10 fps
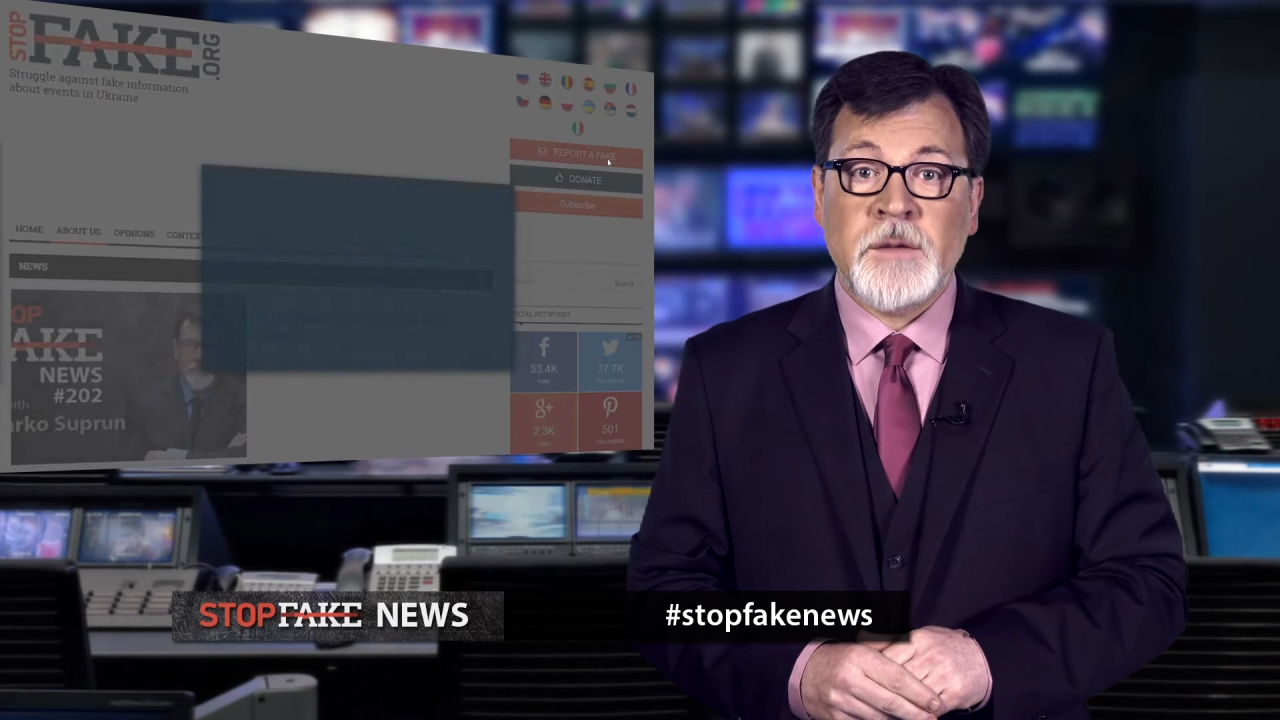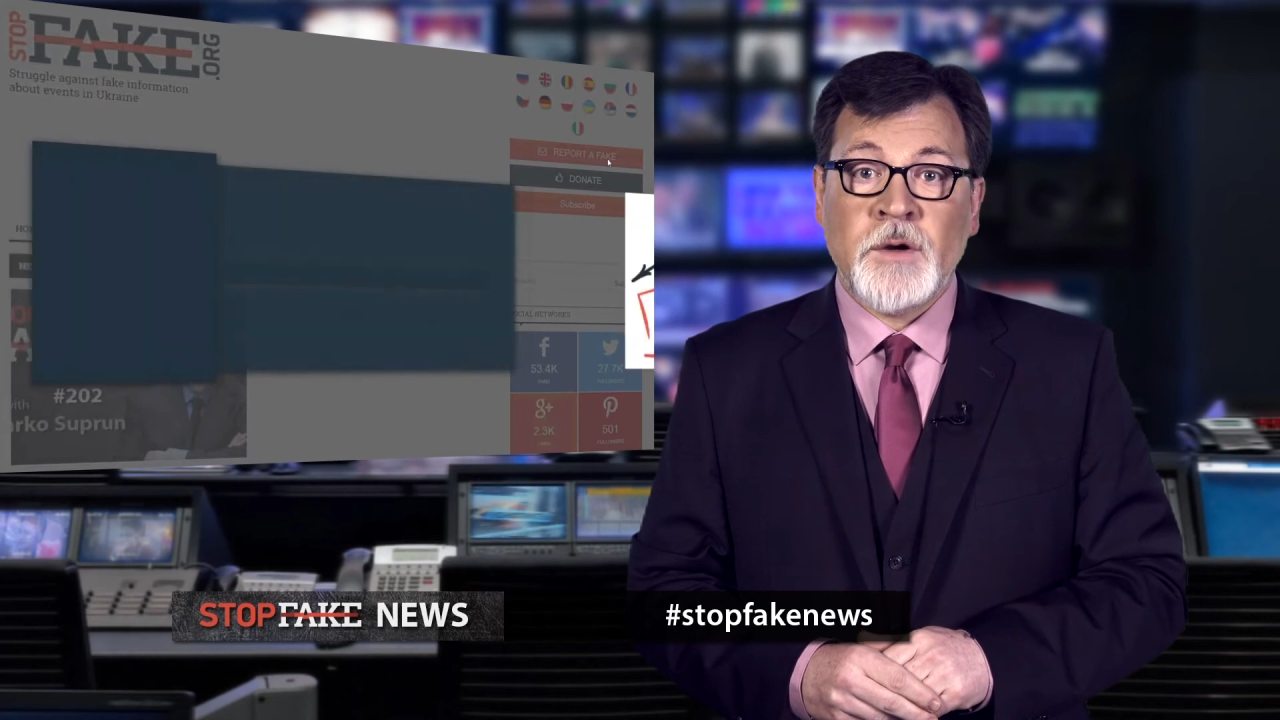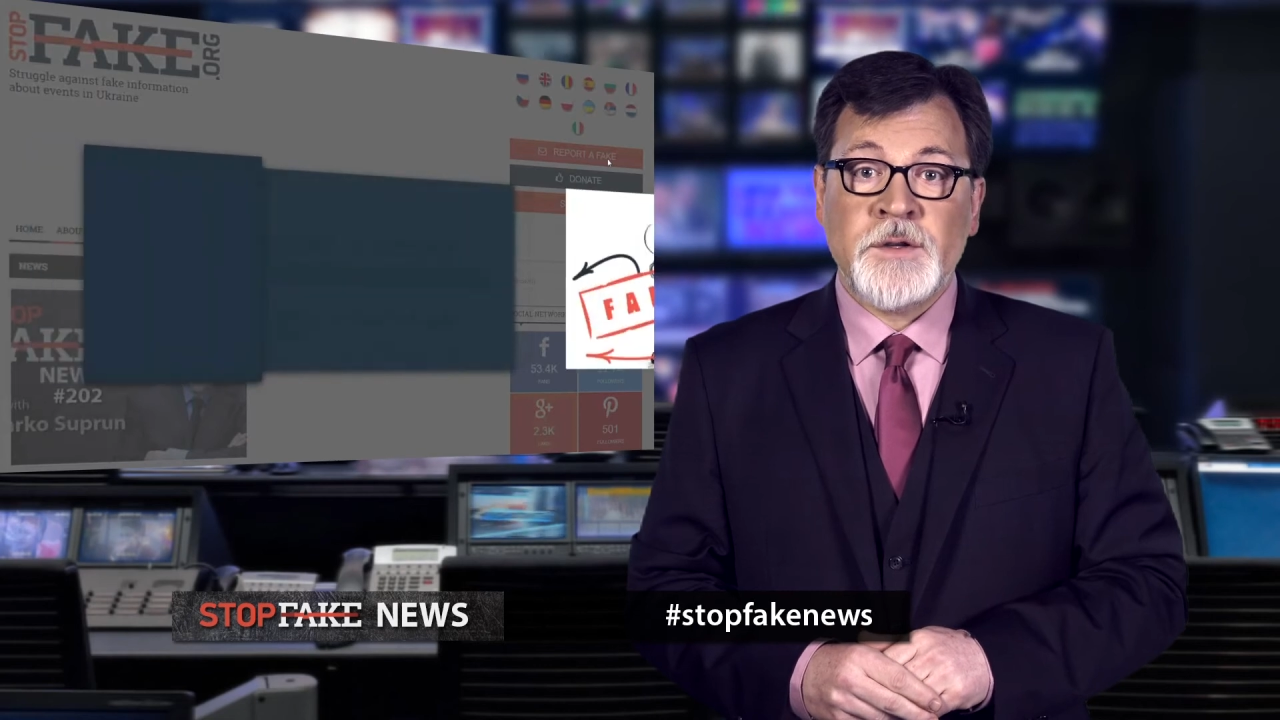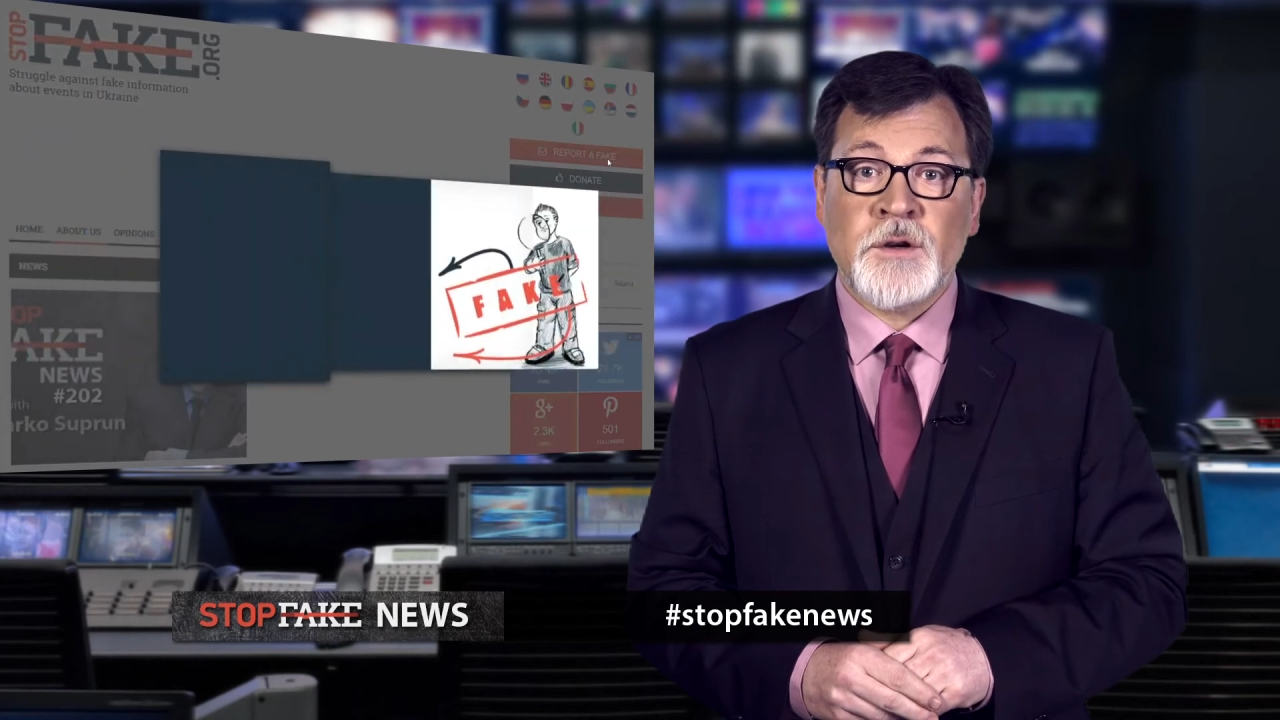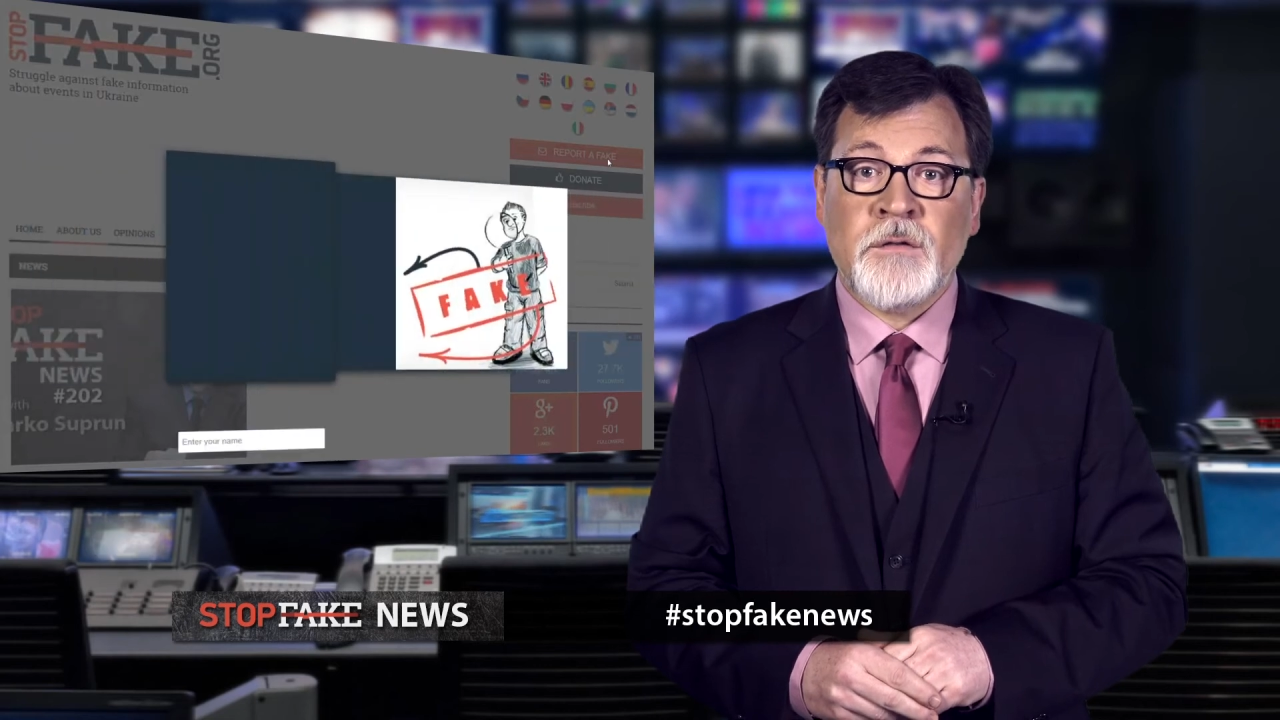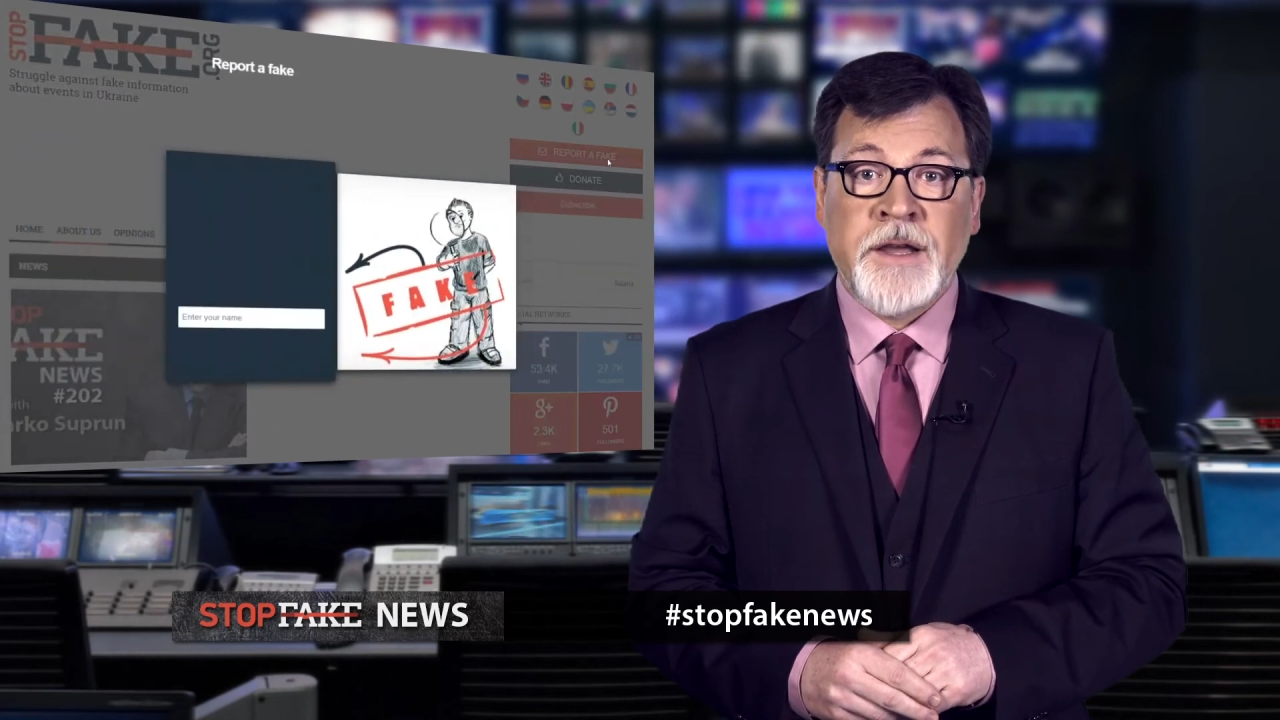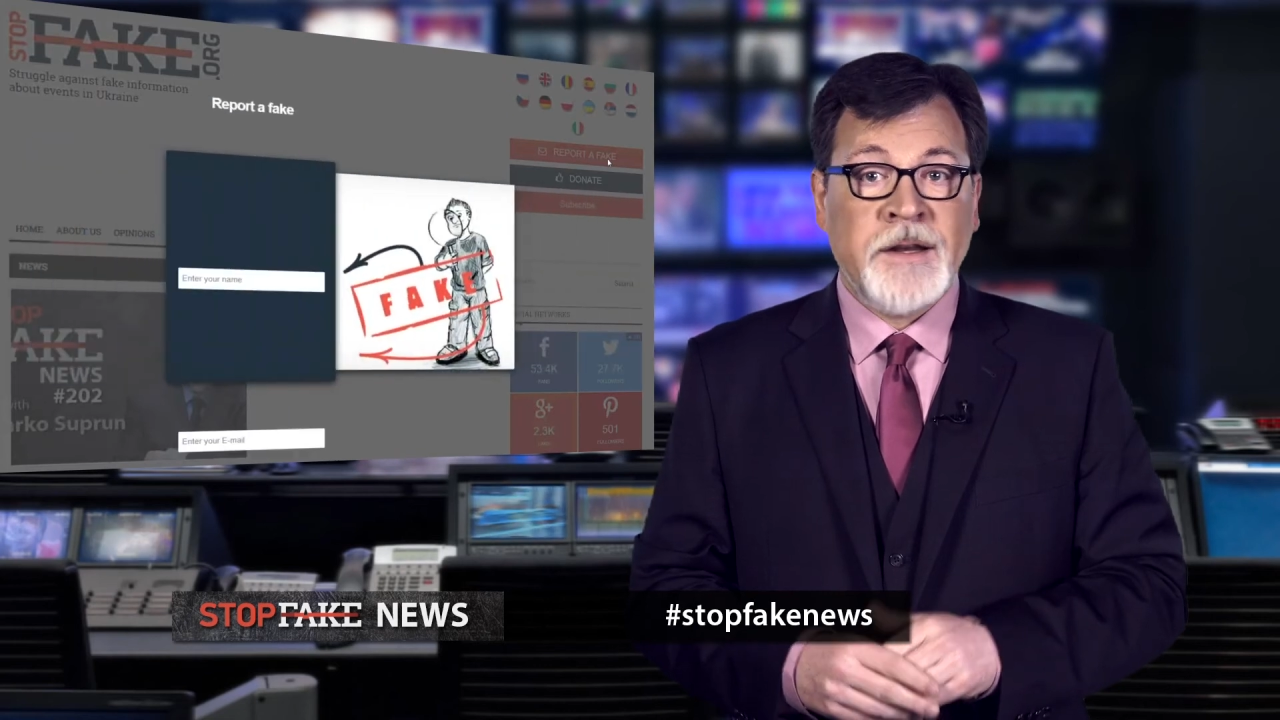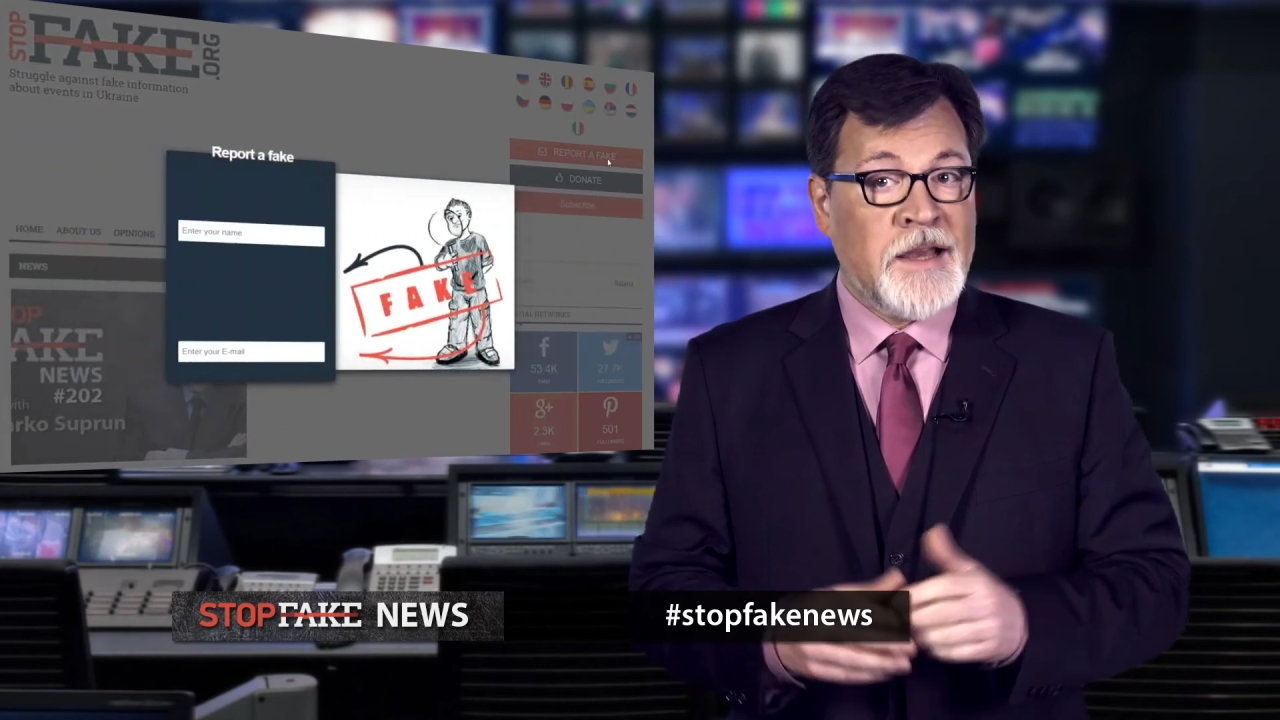about Ukraine,